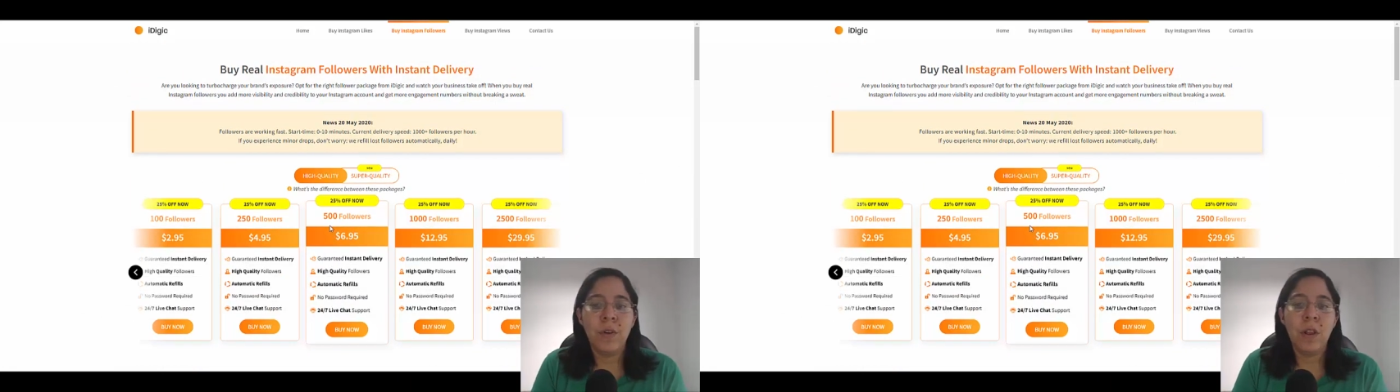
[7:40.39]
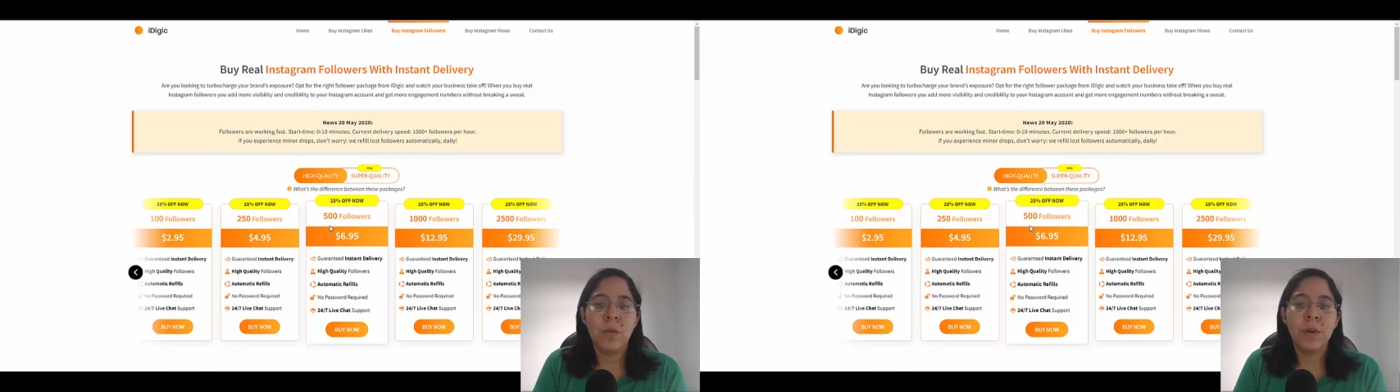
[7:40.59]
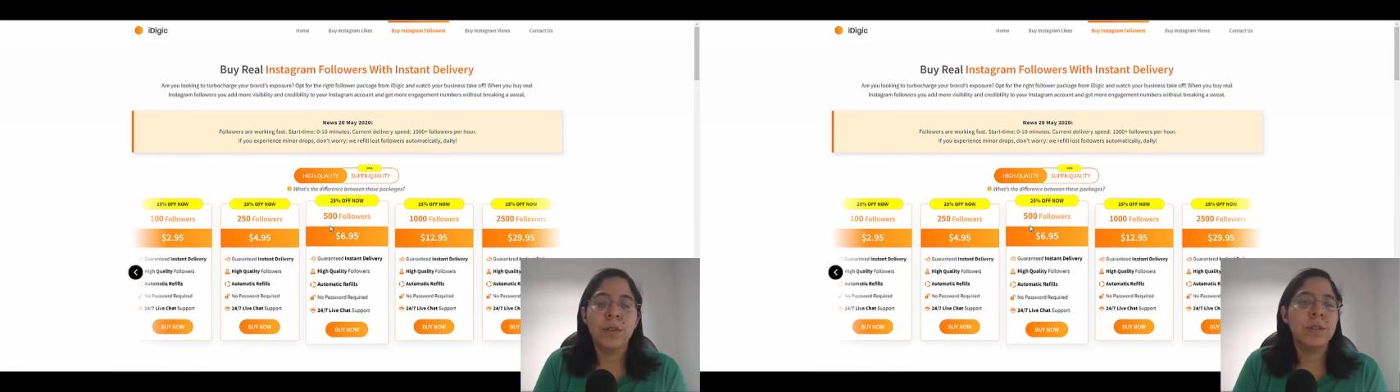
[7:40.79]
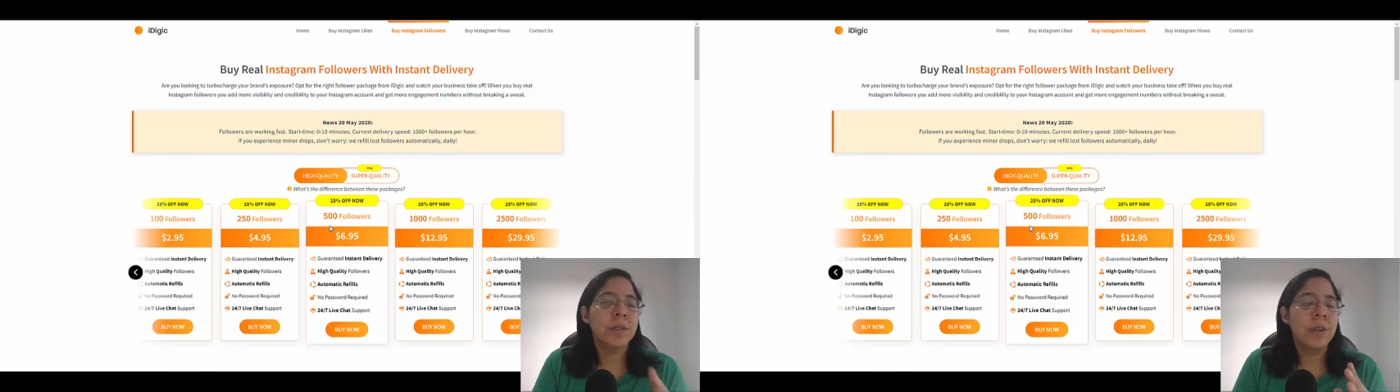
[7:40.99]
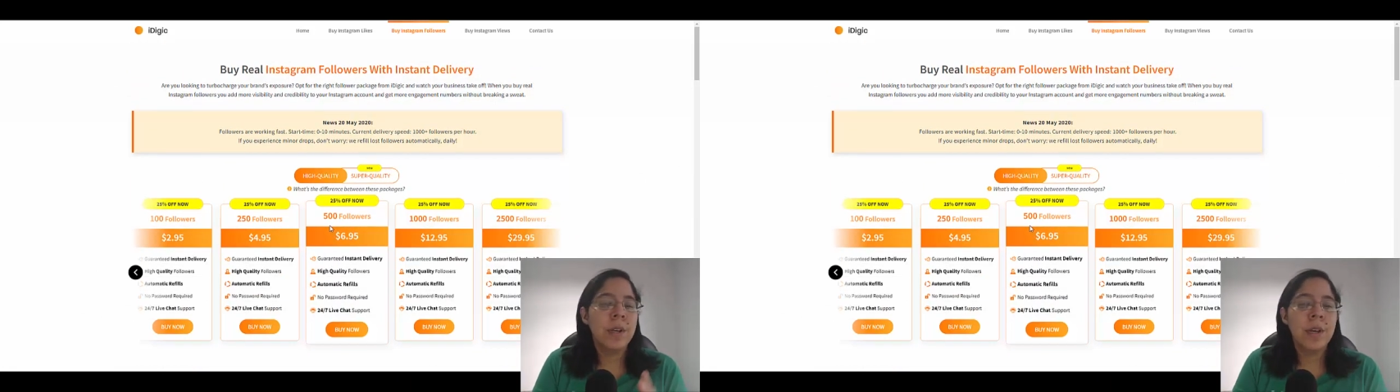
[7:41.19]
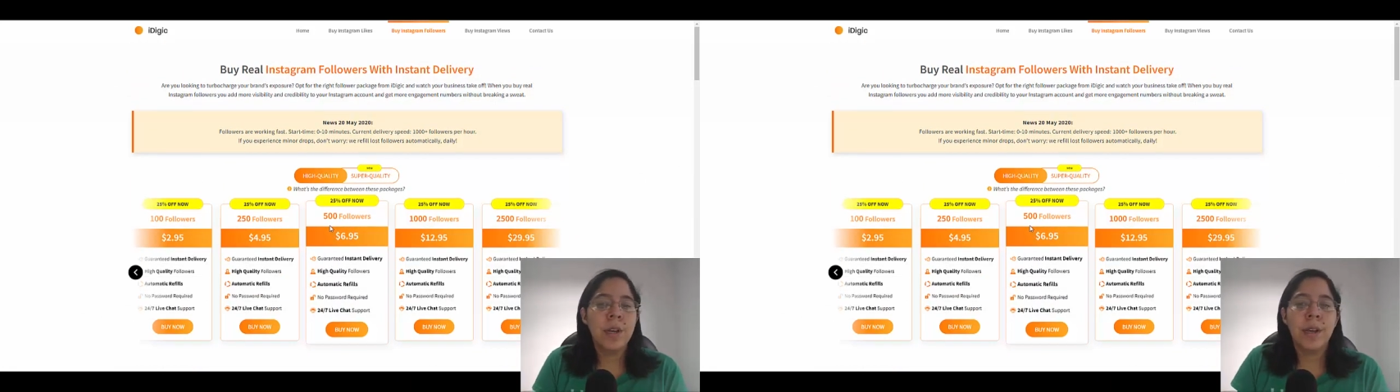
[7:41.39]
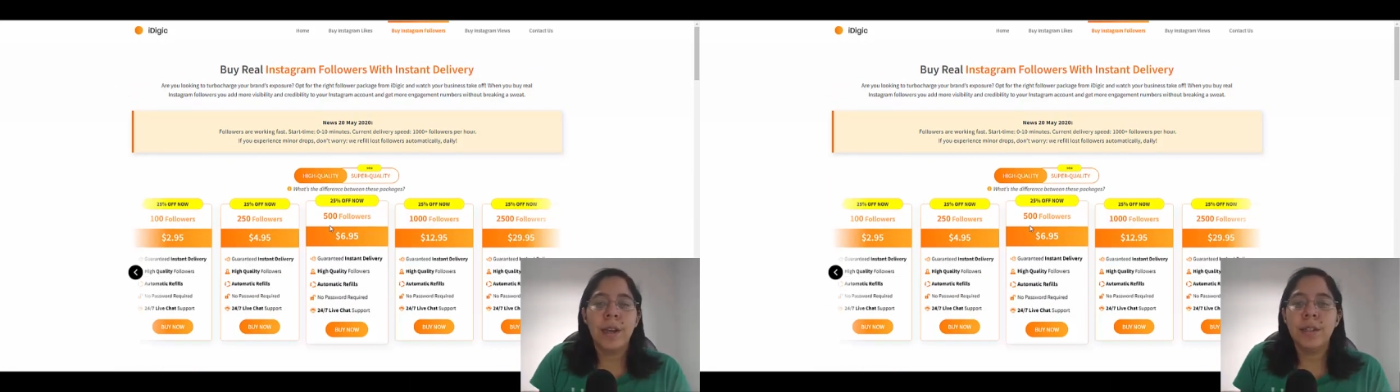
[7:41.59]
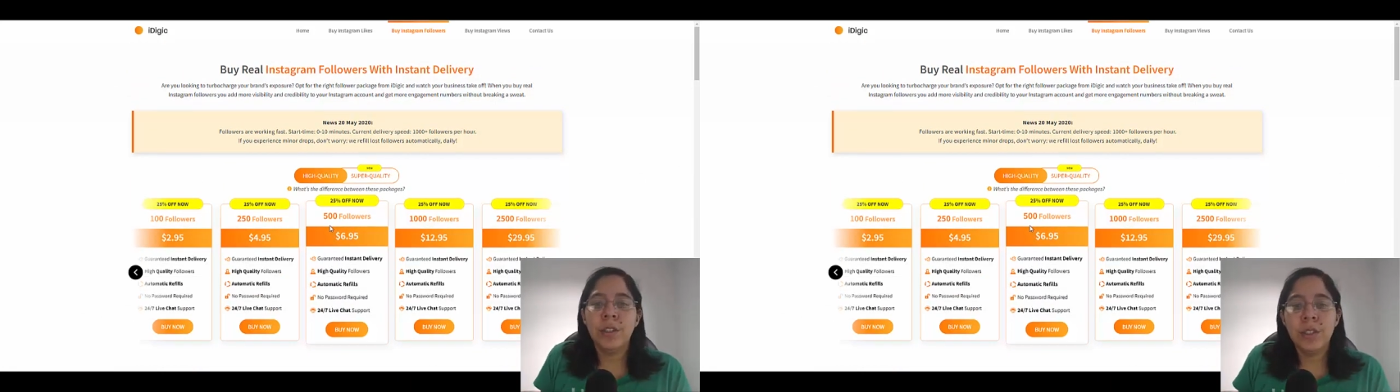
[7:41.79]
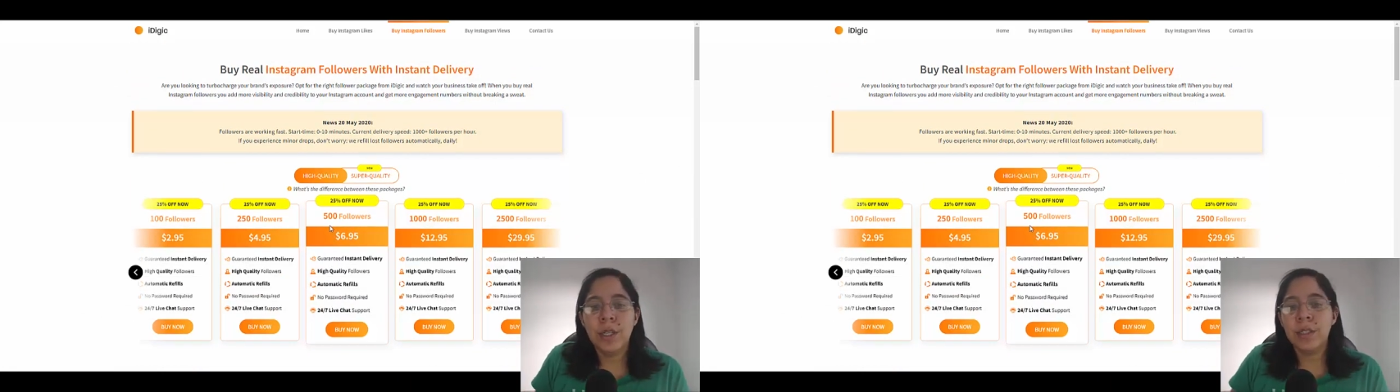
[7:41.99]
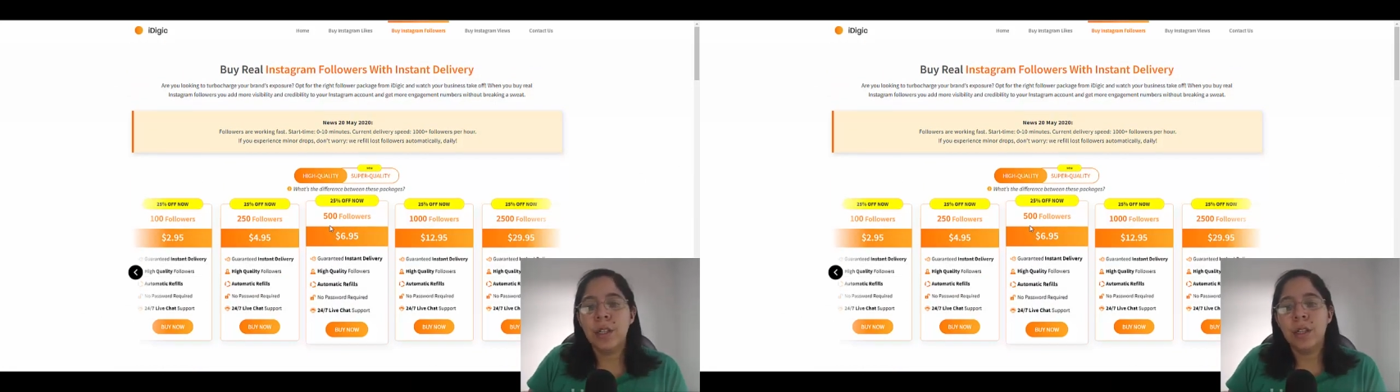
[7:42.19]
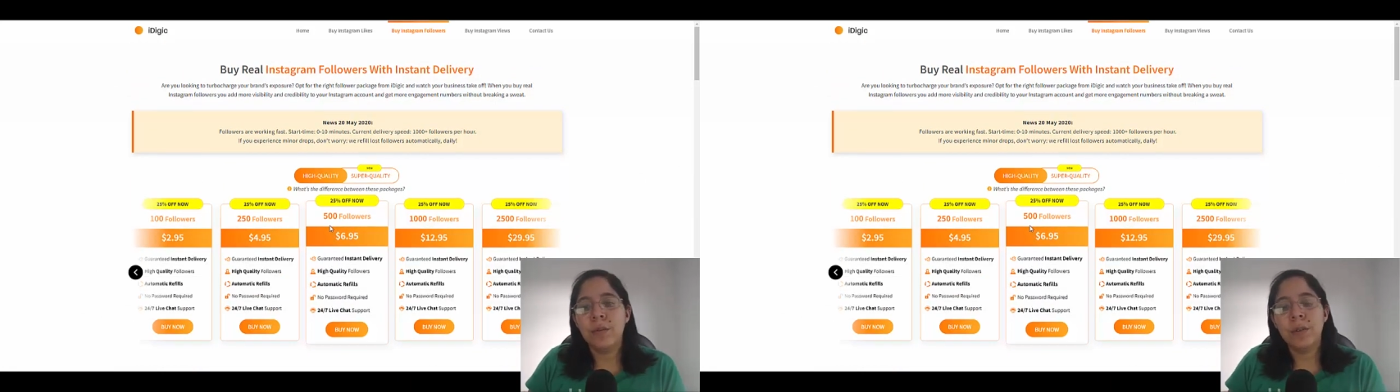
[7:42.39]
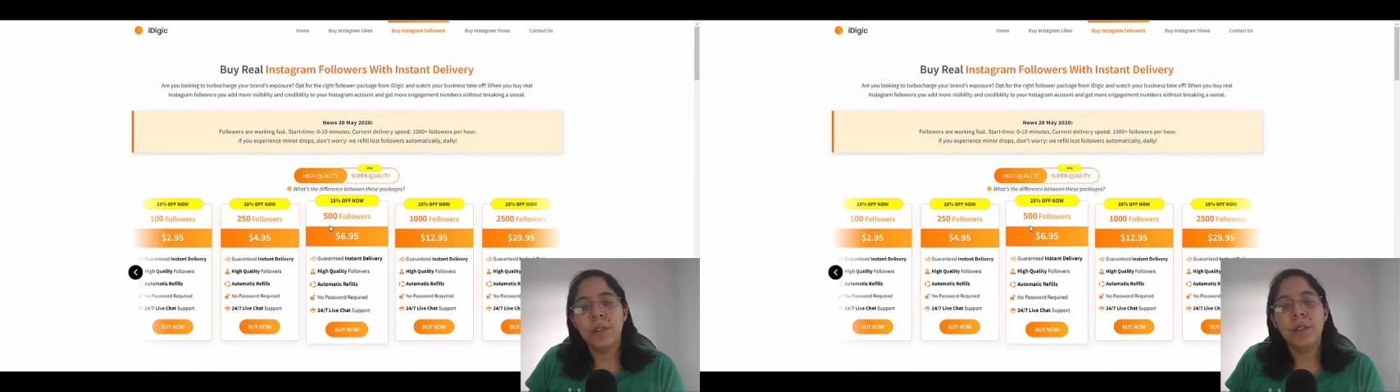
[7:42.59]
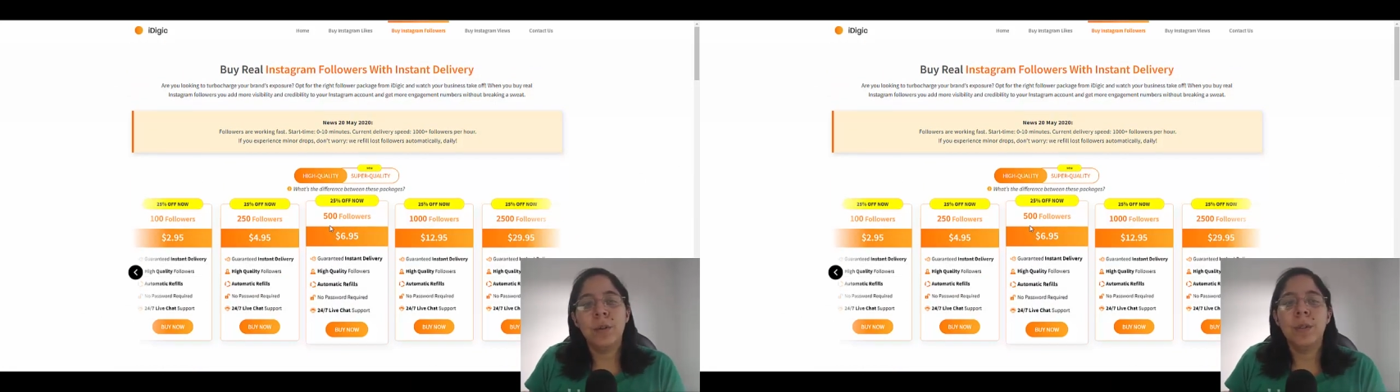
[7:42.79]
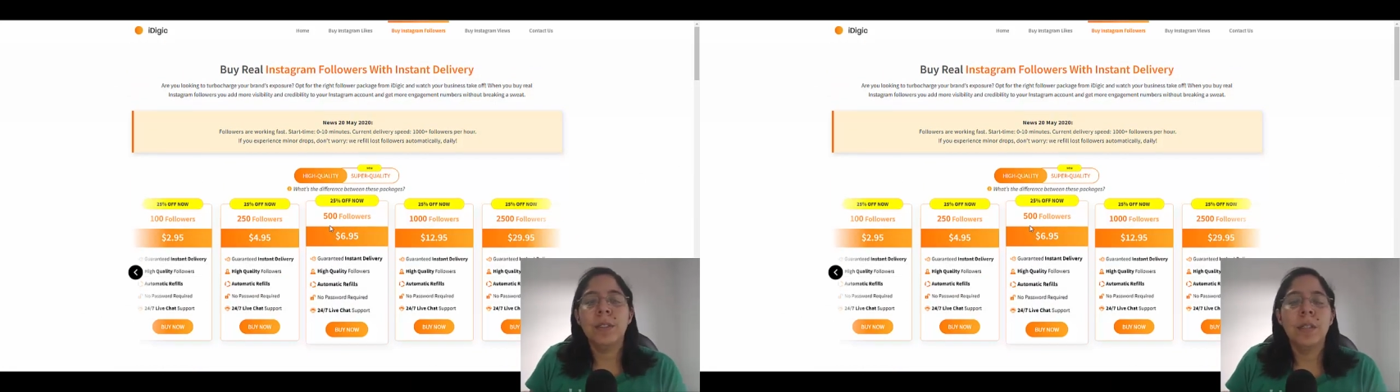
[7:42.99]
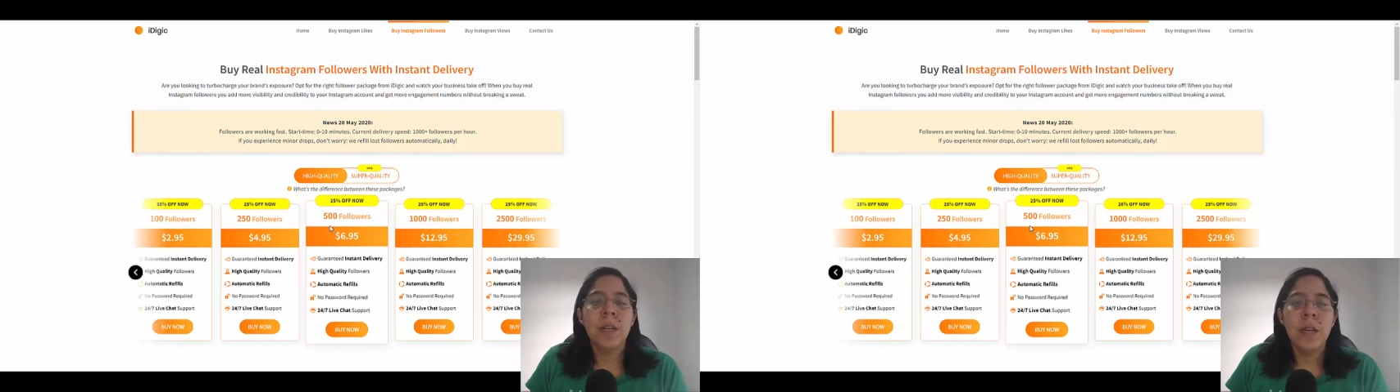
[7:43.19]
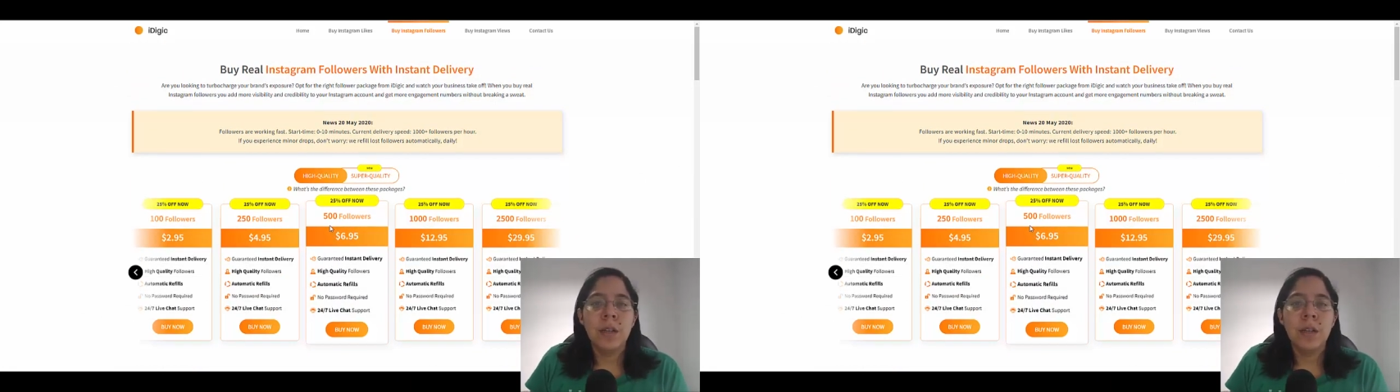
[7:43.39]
followers instant delivery service.